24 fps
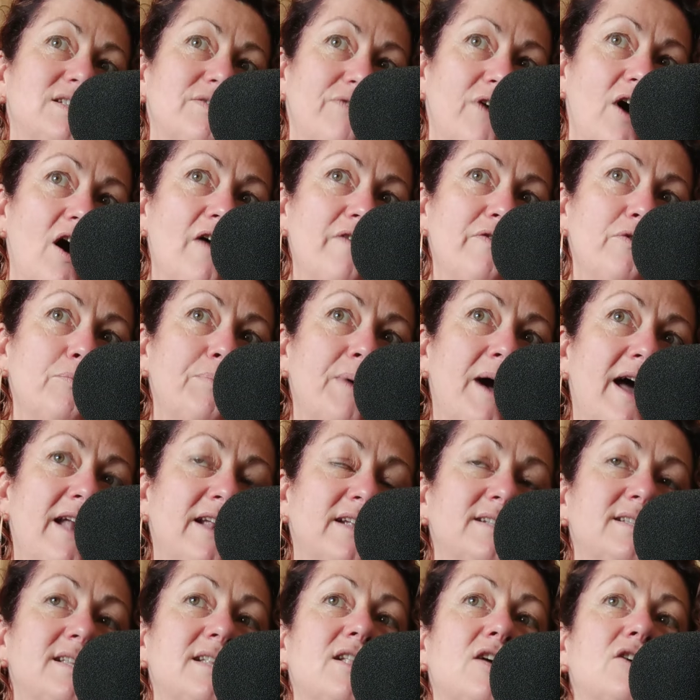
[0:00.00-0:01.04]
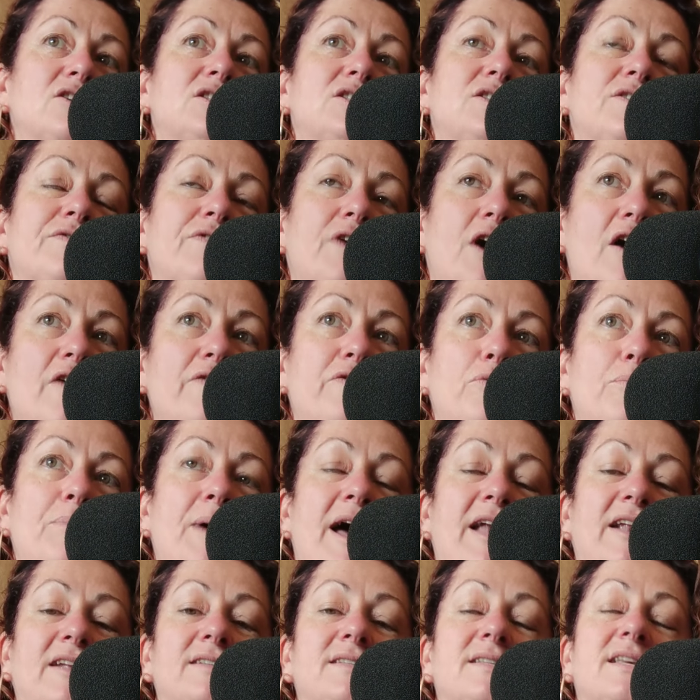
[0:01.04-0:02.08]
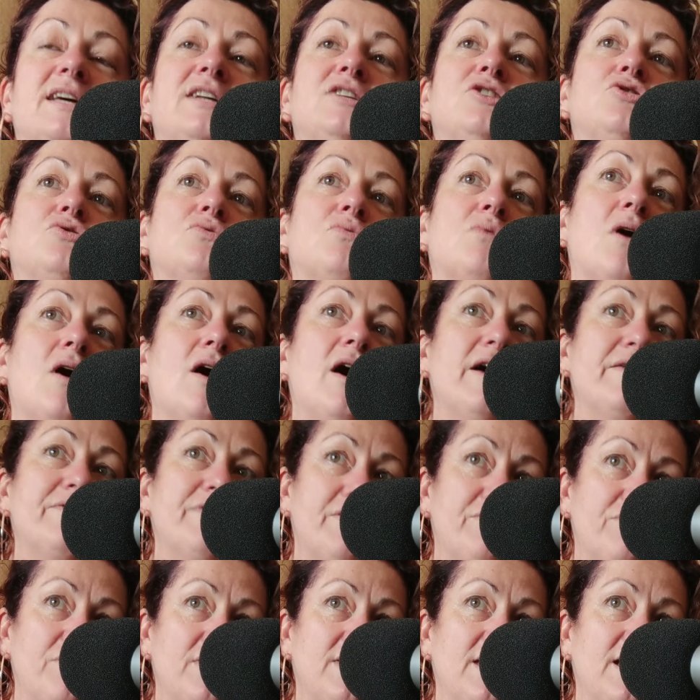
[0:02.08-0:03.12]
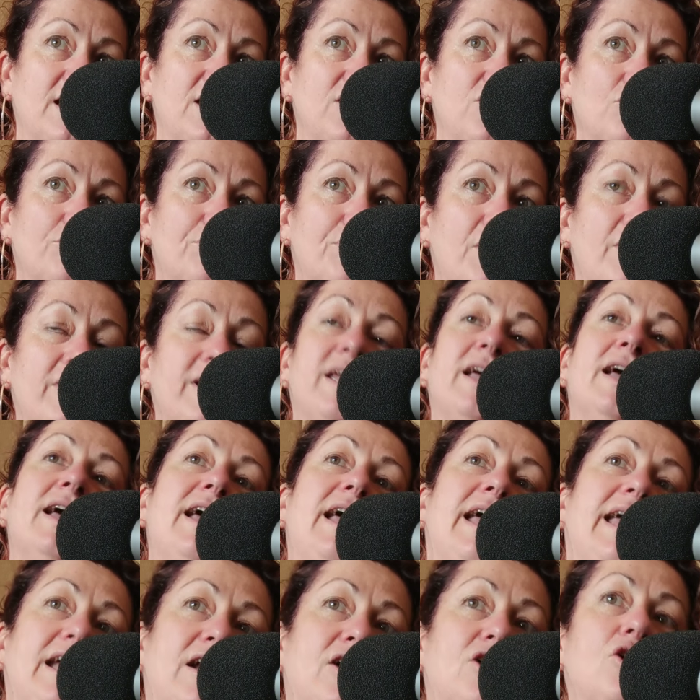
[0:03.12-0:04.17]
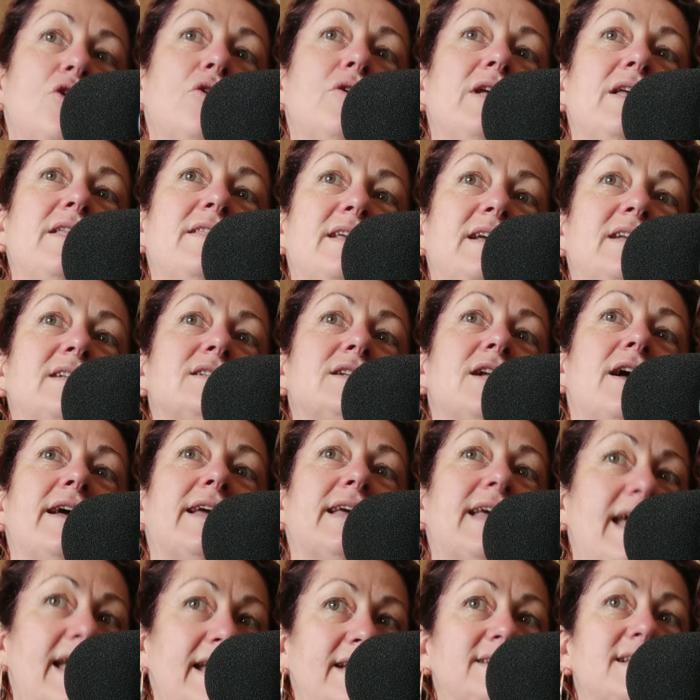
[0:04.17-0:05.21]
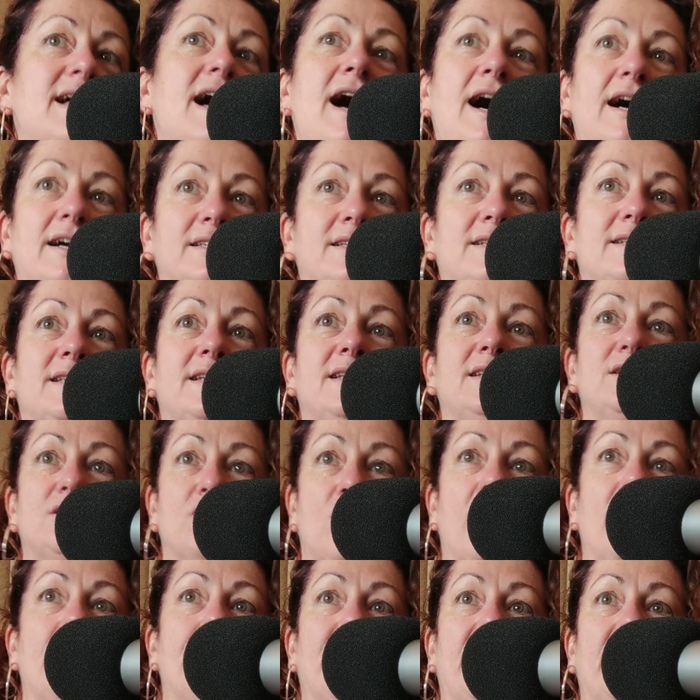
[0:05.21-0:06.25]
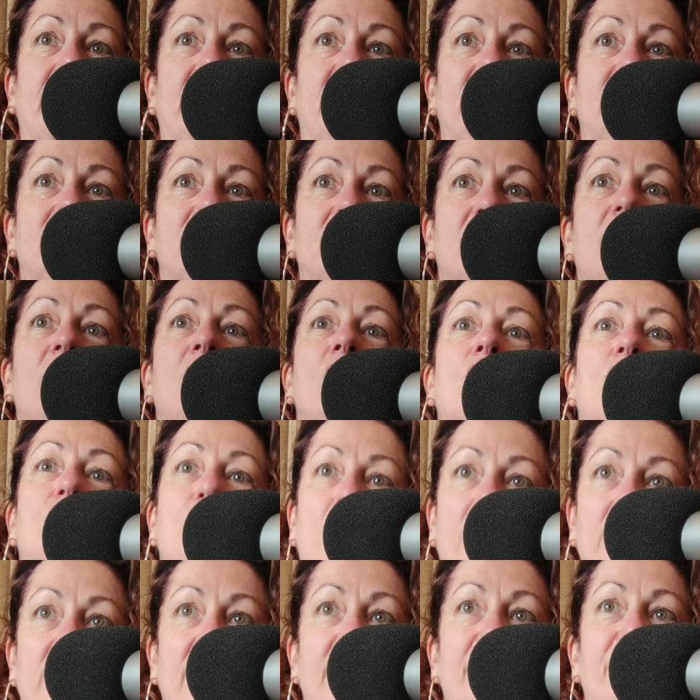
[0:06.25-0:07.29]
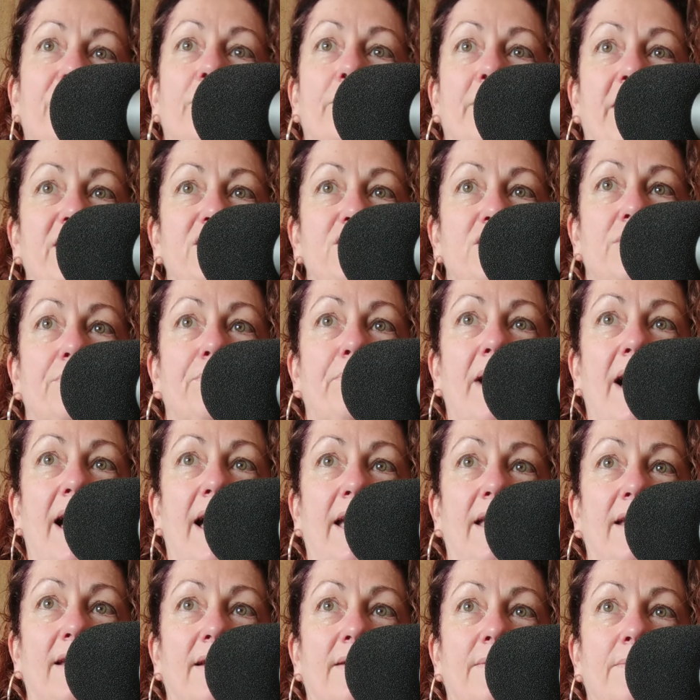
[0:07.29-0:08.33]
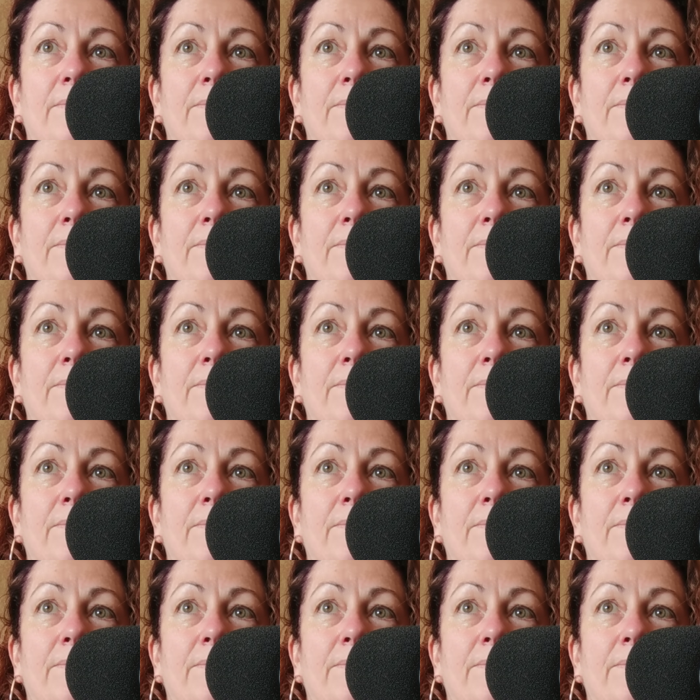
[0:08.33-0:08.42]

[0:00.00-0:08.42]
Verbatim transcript: survival patterns, and those survival patterns can drive everything in your body, including things like cancer, heart disease, diabetes, chronic inflammation, and pain.